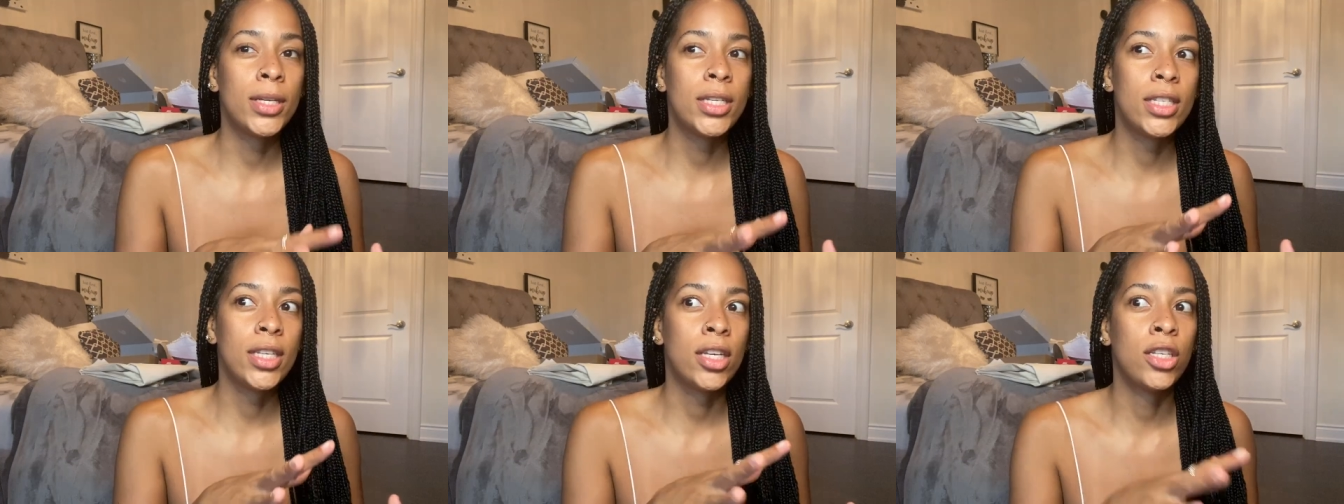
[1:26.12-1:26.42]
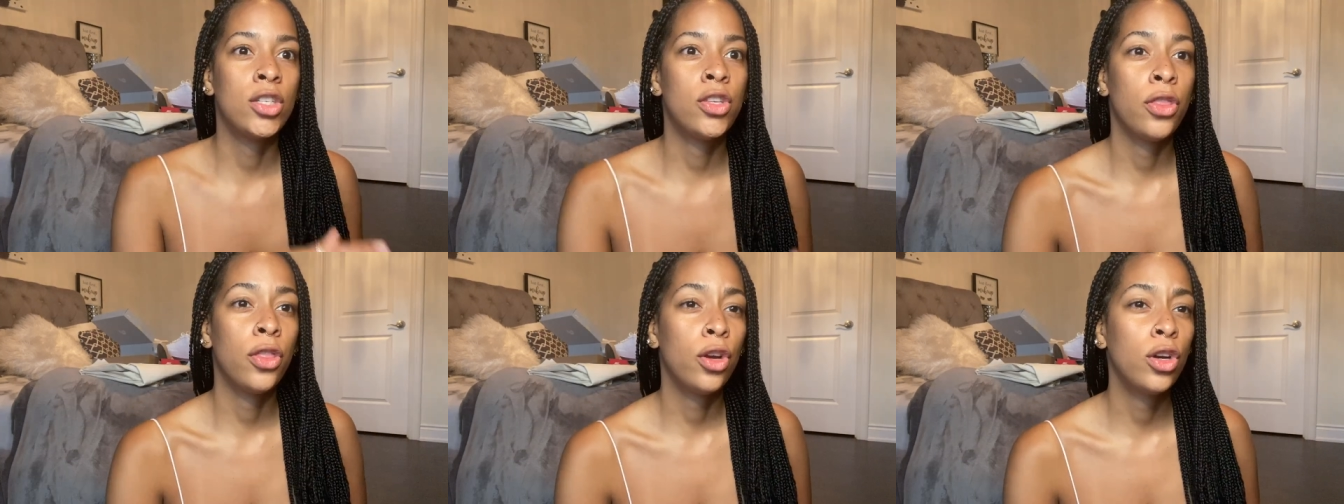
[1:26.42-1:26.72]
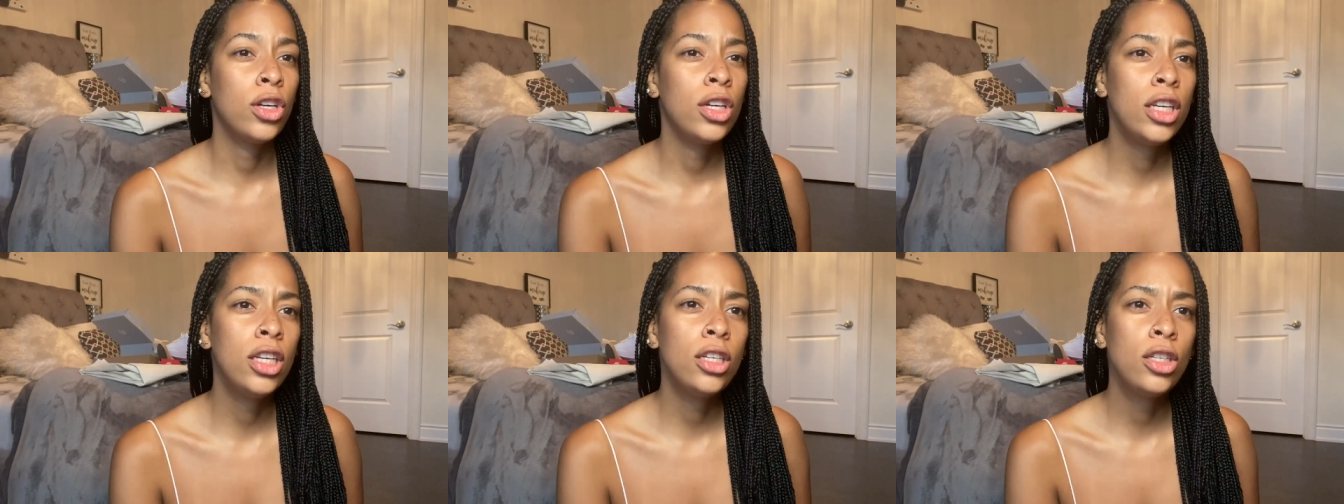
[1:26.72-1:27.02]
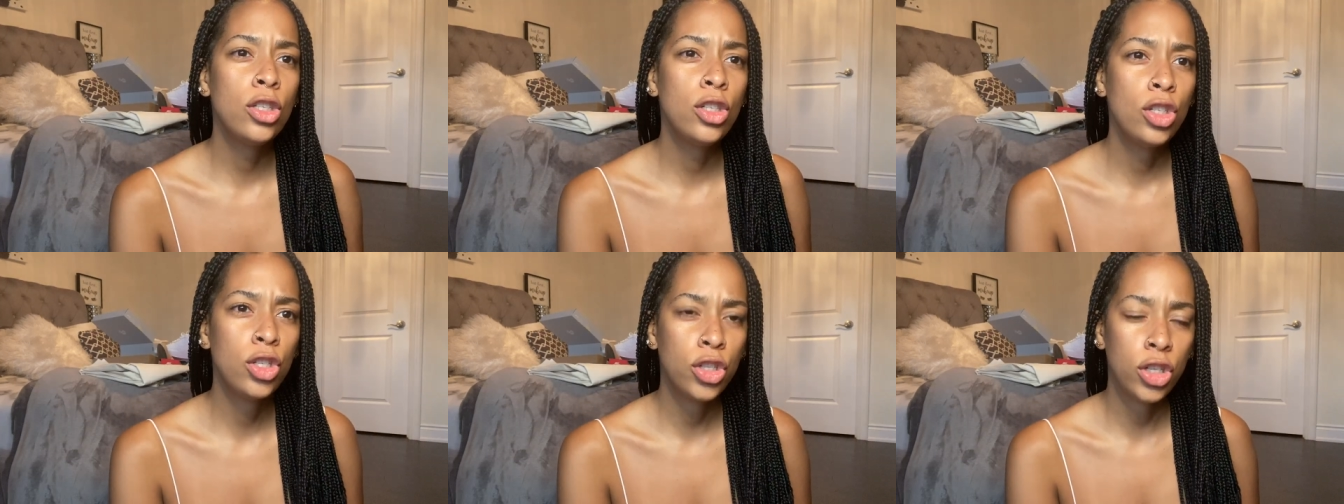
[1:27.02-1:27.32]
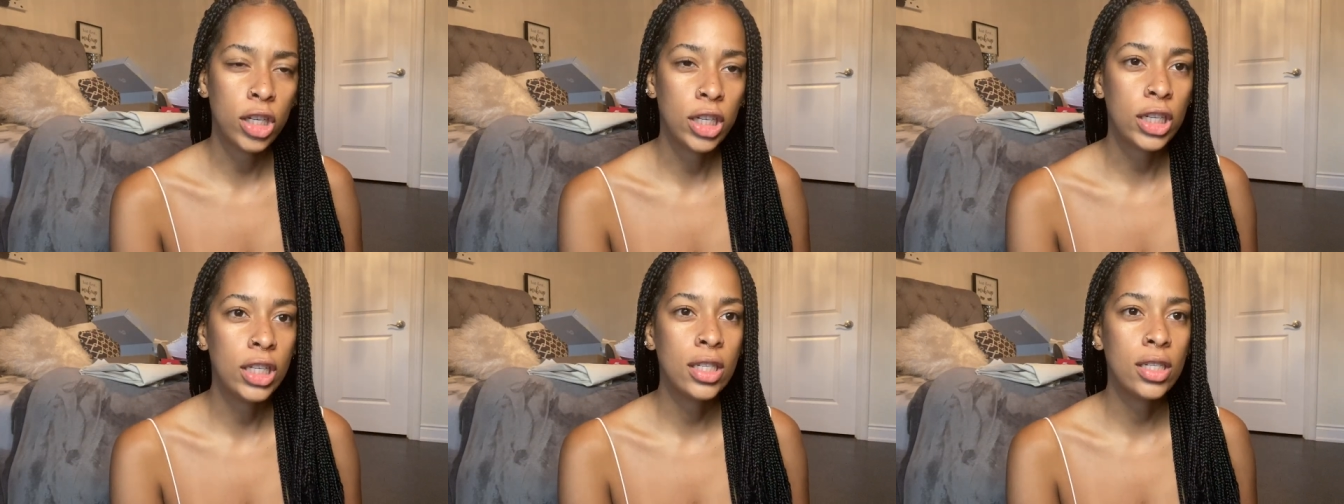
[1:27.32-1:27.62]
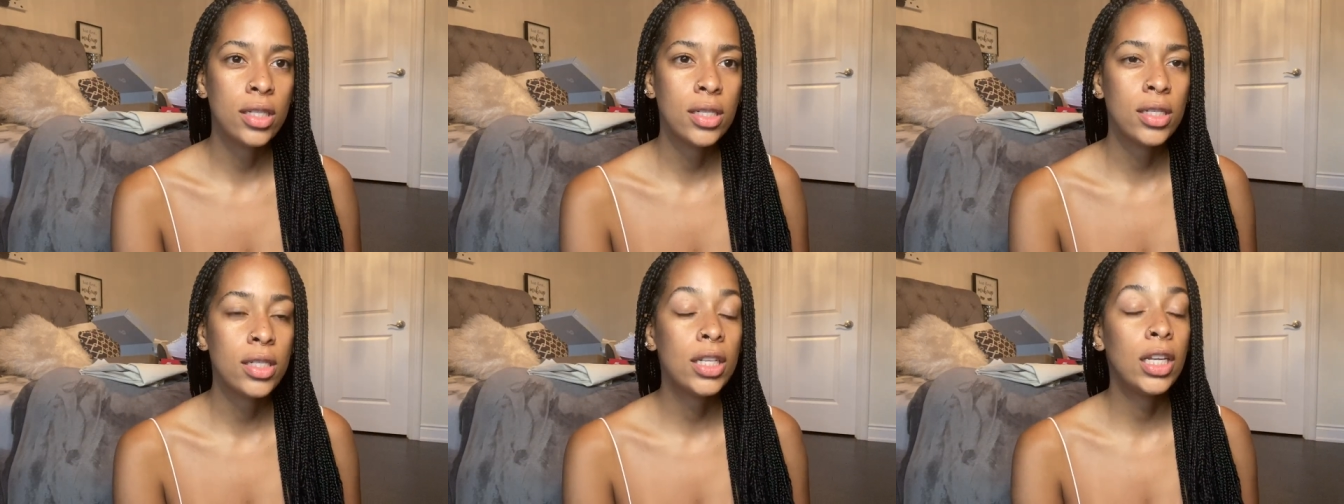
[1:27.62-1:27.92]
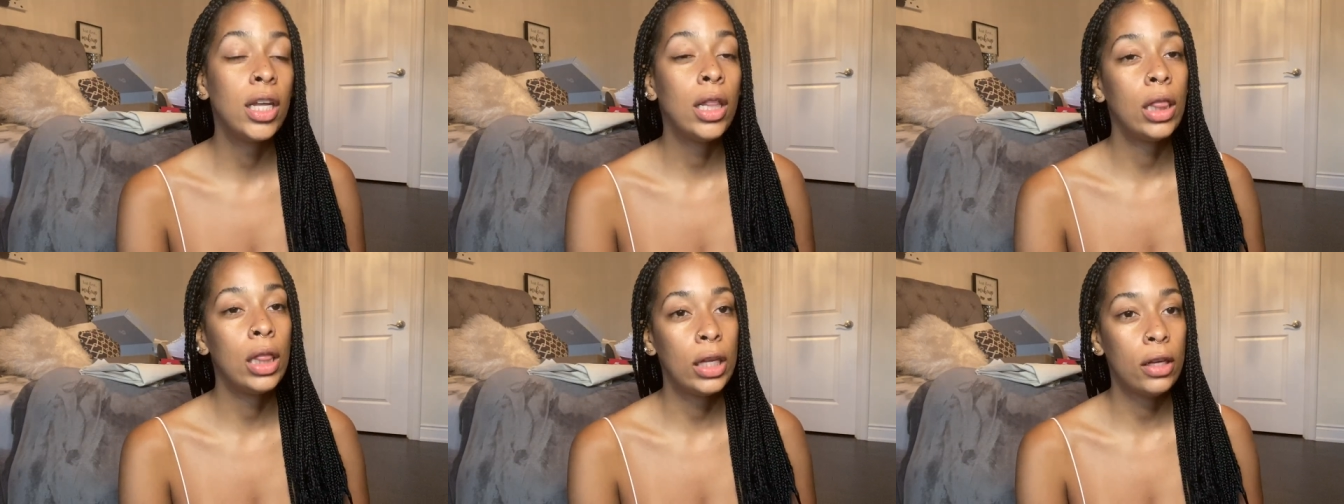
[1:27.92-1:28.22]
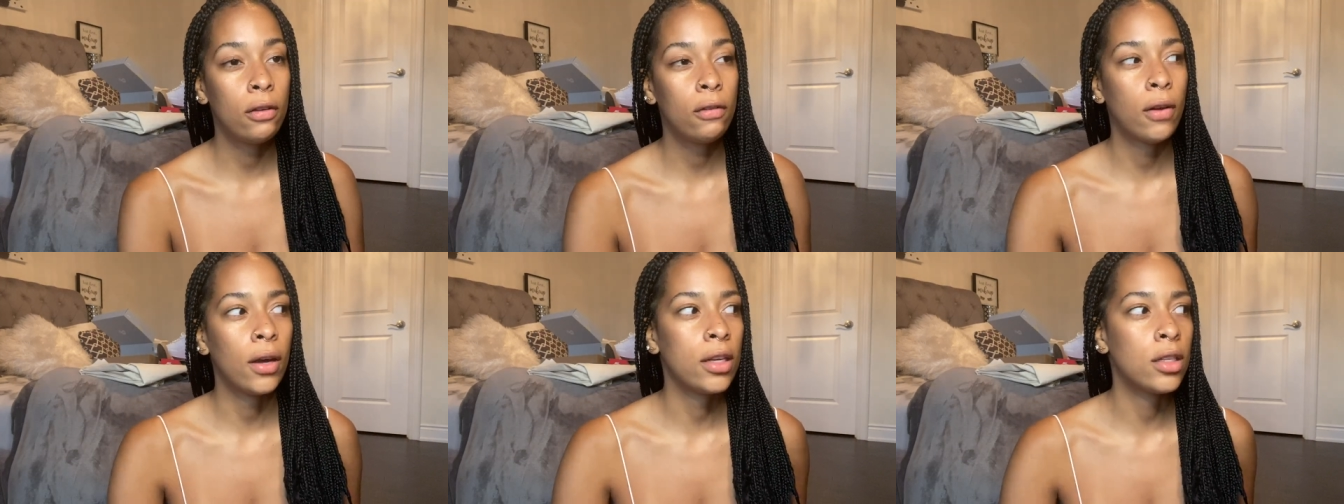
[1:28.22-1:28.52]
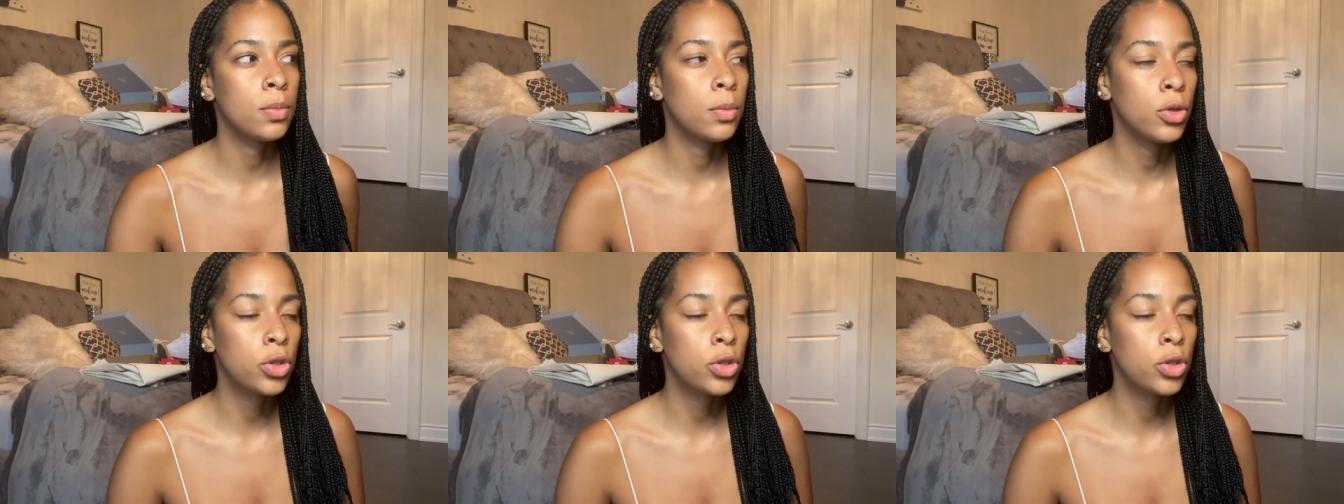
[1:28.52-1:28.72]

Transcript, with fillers: a size 30 in jeans and Levi's.